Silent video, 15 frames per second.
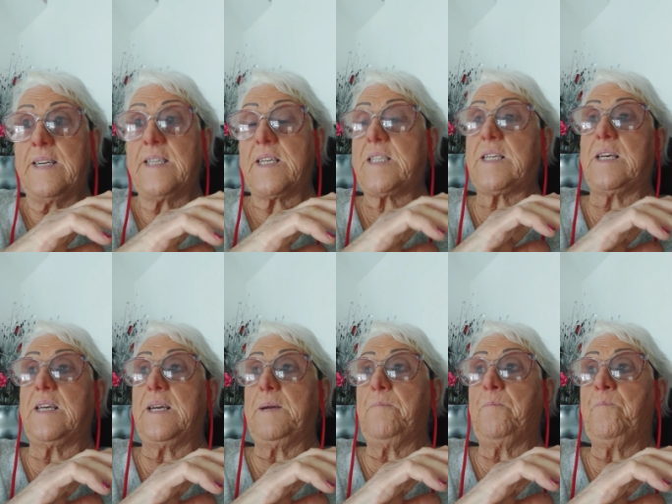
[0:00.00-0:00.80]
is
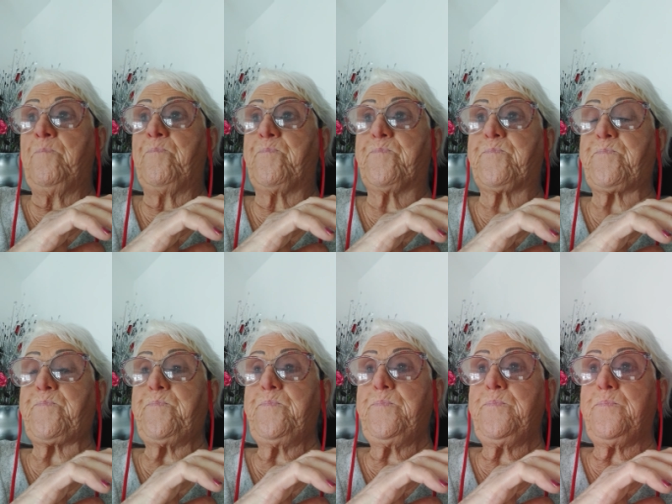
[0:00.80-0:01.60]
um,
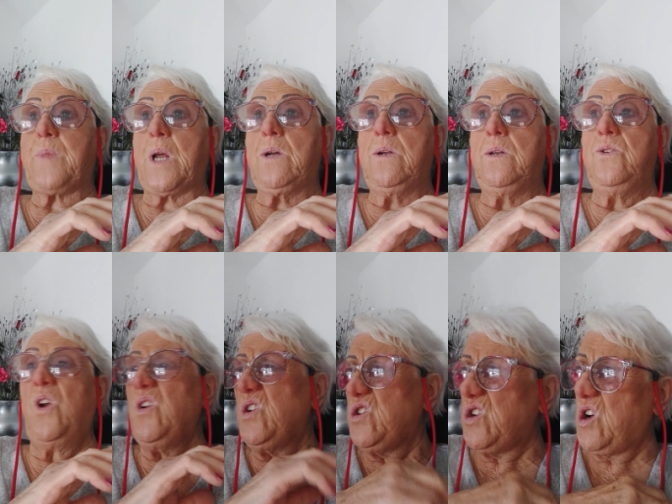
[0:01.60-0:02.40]

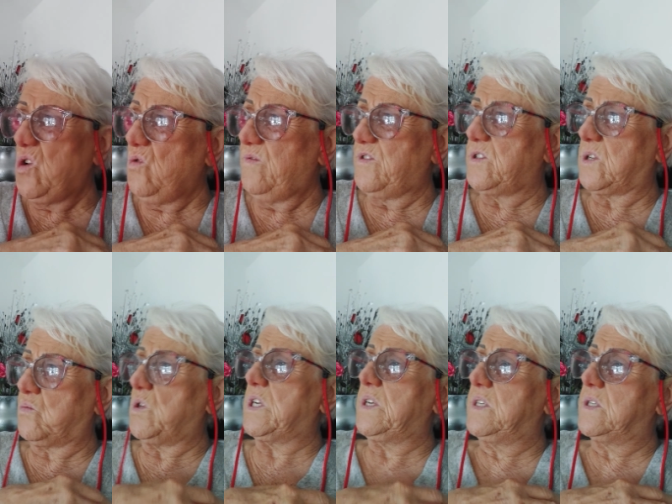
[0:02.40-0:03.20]
not a Jehovah's
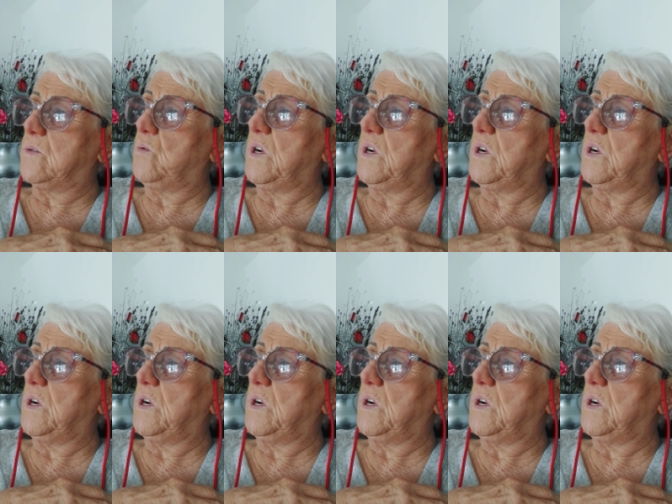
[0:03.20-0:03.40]
Witness.